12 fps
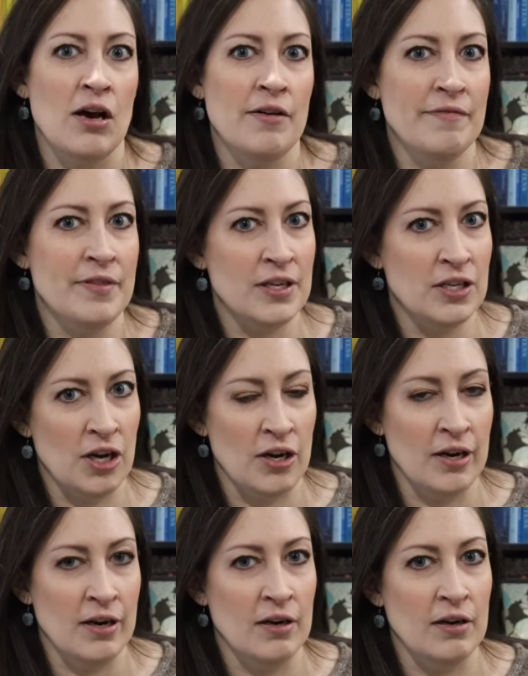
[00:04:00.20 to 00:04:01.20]
of the
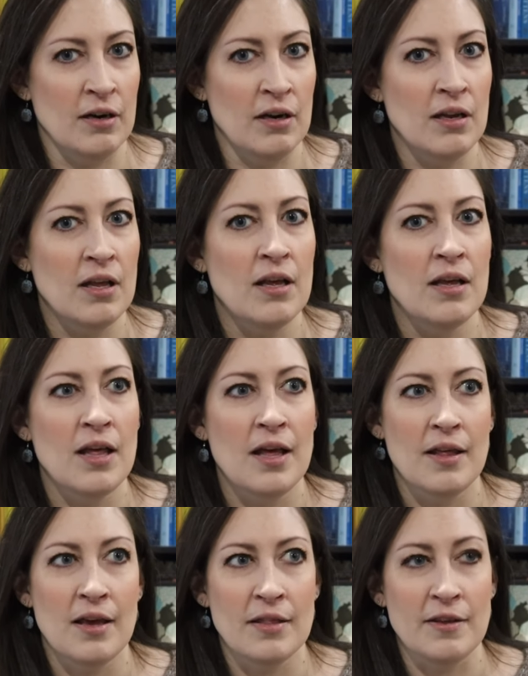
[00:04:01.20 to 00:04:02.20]
yarn,
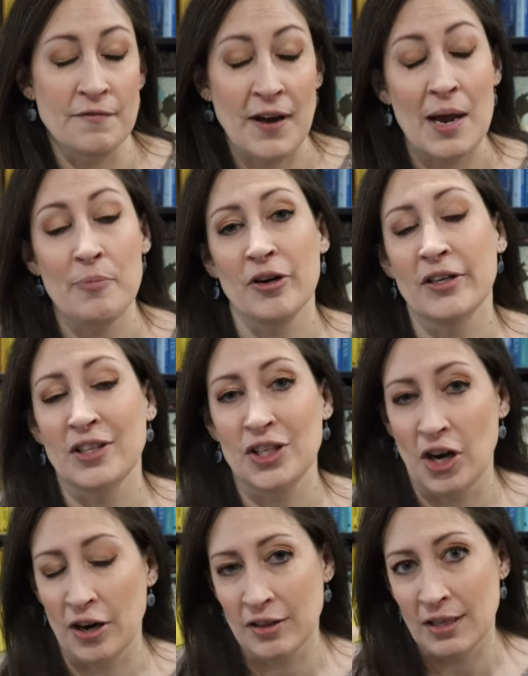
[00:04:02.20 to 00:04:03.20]
the fiber in the
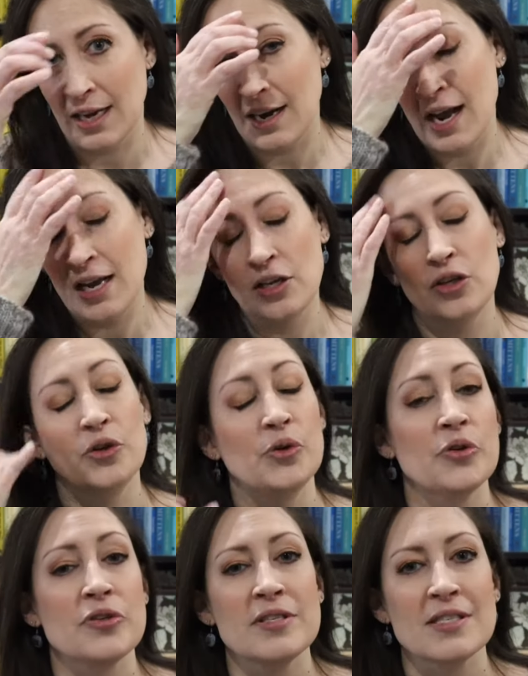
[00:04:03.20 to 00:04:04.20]
yarn that I
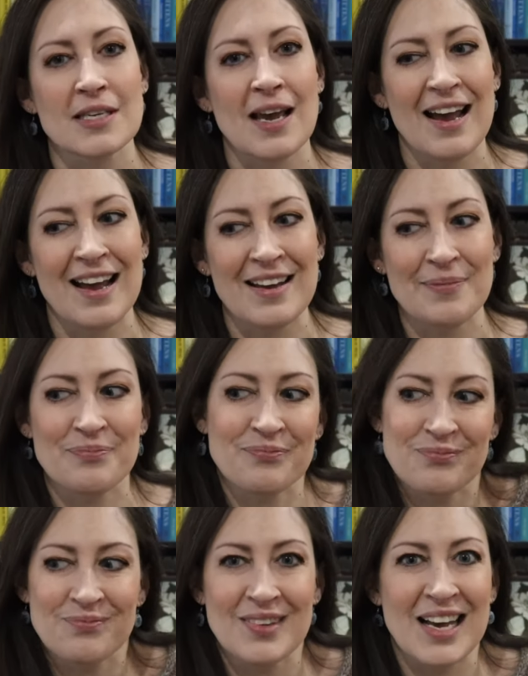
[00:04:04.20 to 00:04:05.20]
used,
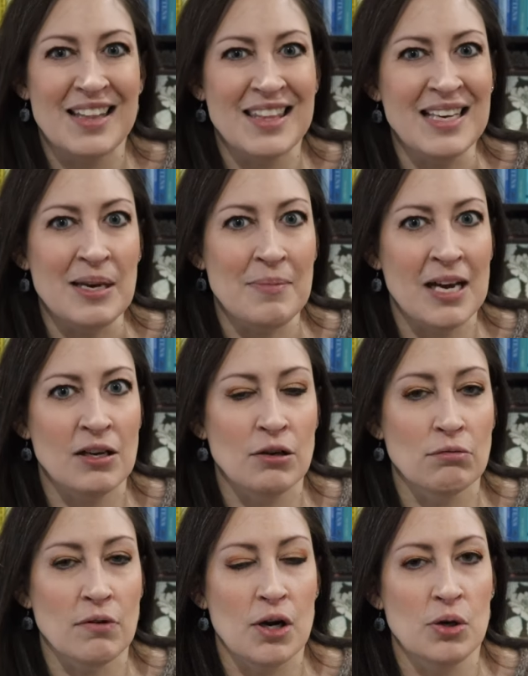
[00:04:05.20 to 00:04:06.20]
I think it might
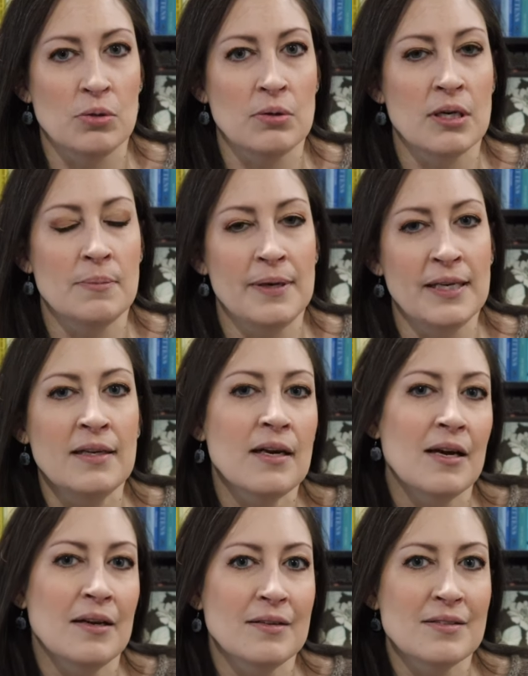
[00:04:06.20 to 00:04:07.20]
grow a bit.
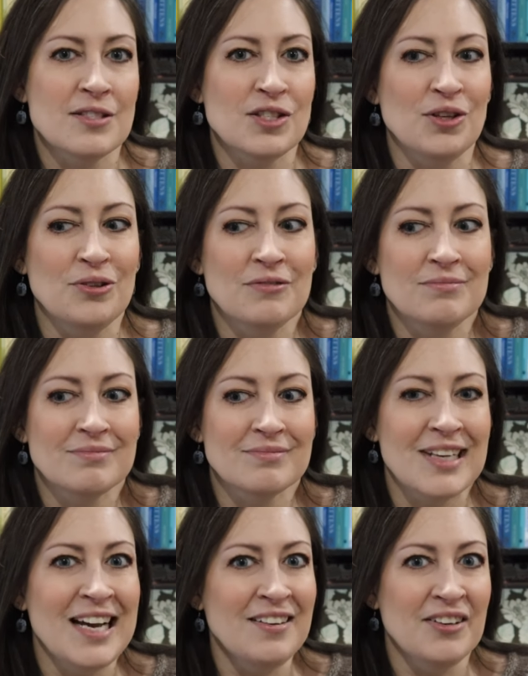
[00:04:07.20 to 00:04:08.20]
So
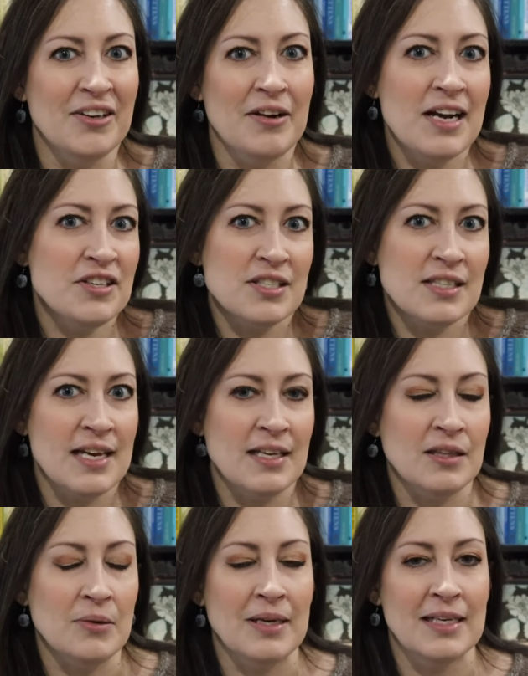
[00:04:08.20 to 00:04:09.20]
I don't know. I just like
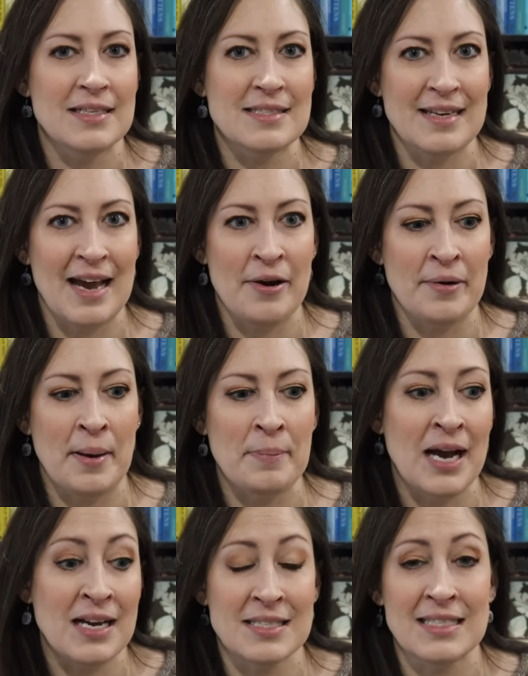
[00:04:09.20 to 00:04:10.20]
it the way it is now. I'm
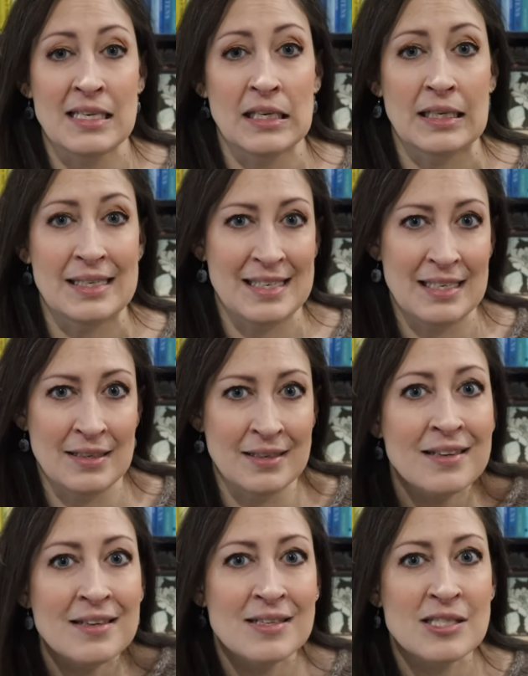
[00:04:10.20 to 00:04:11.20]
not seeing a
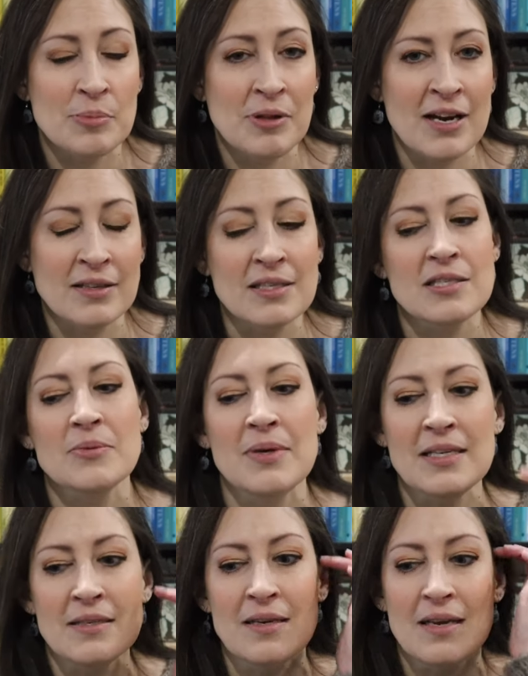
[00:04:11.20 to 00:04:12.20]
need to block this
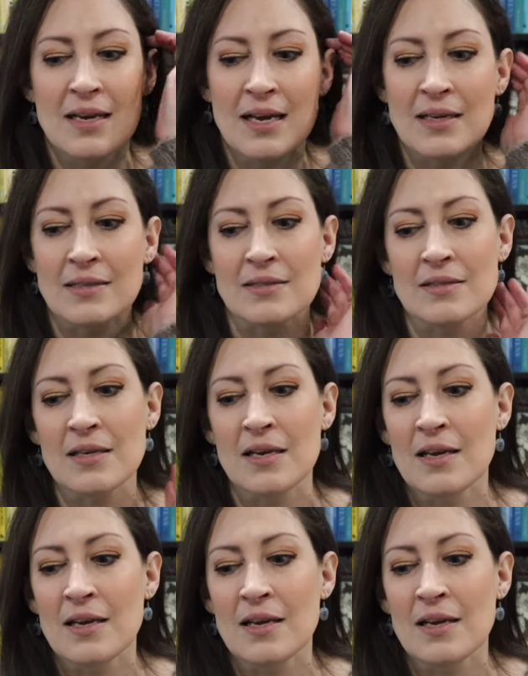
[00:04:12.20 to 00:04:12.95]
one. And